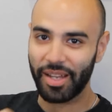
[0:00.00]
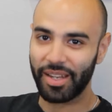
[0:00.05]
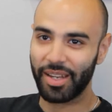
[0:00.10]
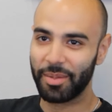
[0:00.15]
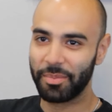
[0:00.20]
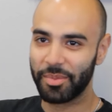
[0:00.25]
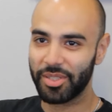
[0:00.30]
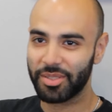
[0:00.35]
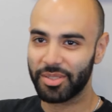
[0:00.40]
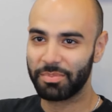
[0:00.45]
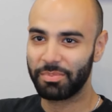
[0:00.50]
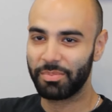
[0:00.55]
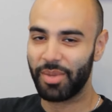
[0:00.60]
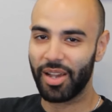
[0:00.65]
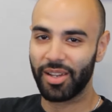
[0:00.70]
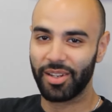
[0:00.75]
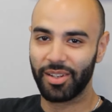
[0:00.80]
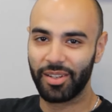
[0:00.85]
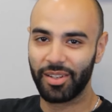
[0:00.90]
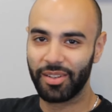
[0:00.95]
name is
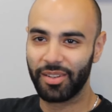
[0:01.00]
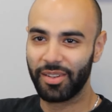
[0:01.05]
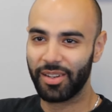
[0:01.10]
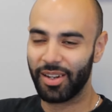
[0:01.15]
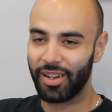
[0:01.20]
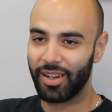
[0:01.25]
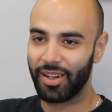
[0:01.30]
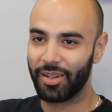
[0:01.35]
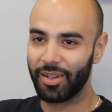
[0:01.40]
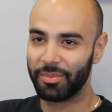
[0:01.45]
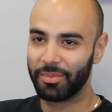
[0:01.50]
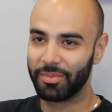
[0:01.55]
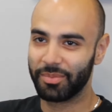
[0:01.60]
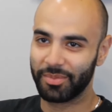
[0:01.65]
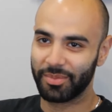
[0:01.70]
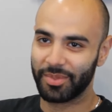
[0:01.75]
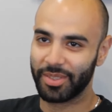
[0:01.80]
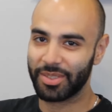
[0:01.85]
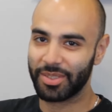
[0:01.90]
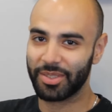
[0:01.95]
Bayan.
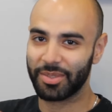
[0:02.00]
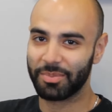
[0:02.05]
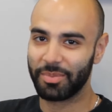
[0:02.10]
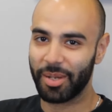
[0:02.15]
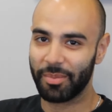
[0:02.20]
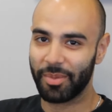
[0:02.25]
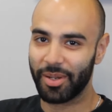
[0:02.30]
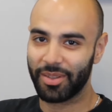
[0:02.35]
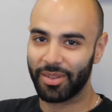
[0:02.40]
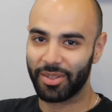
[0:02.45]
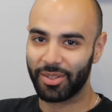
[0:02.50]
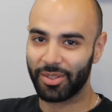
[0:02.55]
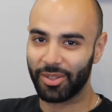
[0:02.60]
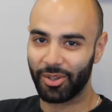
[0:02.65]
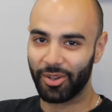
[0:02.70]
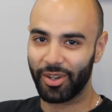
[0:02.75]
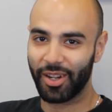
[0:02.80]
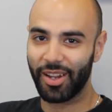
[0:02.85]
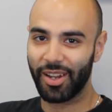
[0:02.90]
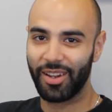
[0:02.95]
This is my mother,
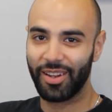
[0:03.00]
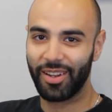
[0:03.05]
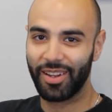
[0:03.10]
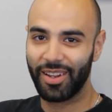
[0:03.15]
Gloria.